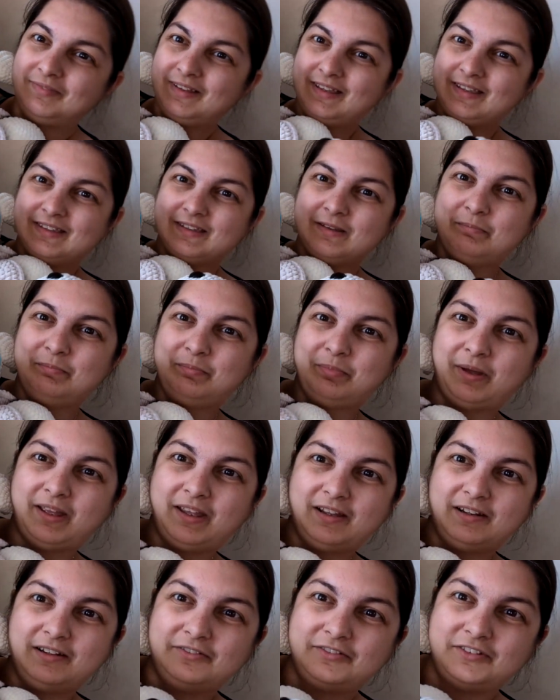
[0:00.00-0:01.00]
it's a
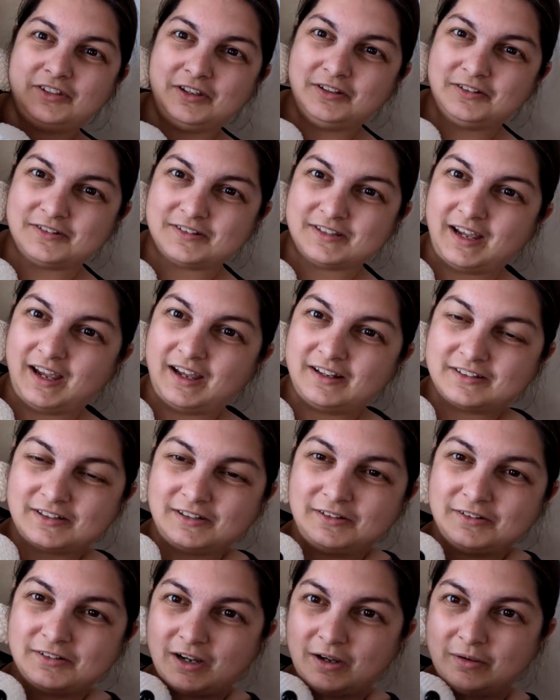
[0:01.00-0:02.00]
bale of turtles. I had to
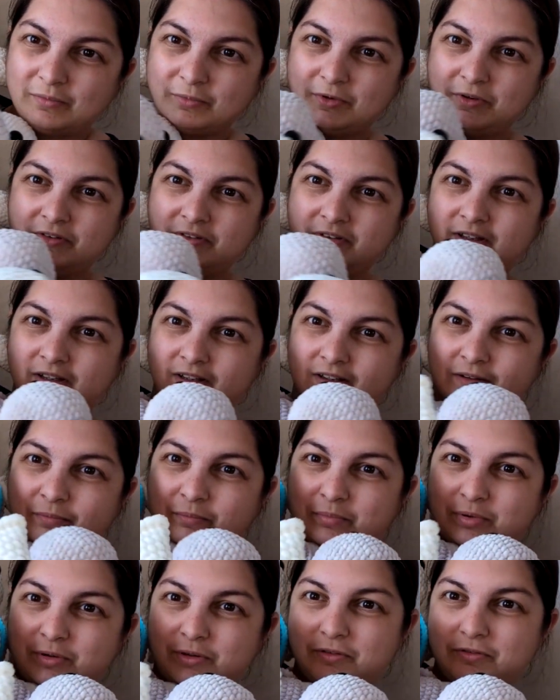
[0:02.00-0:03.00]
look up what the
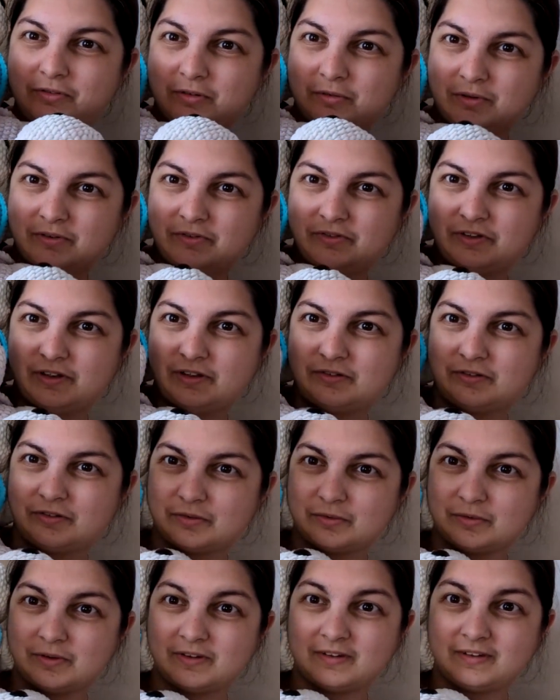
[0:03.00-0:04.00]
plural of
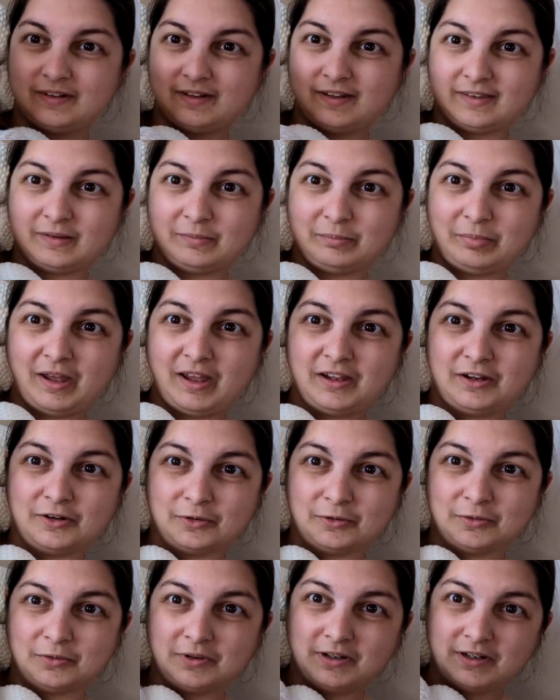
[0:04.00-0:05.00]
turtles was, and it's a
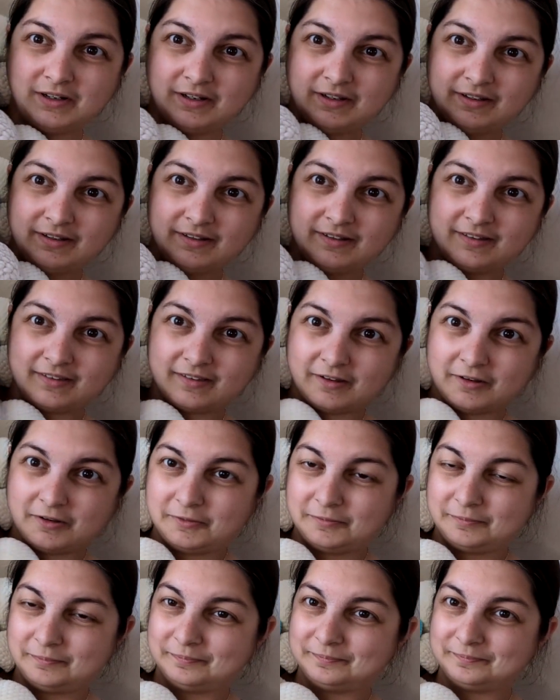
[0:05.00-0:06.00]
bale.
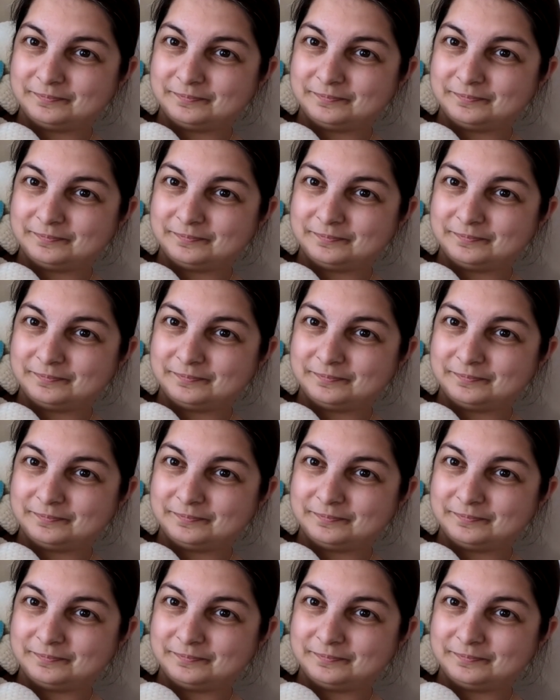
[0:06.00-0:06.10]
So,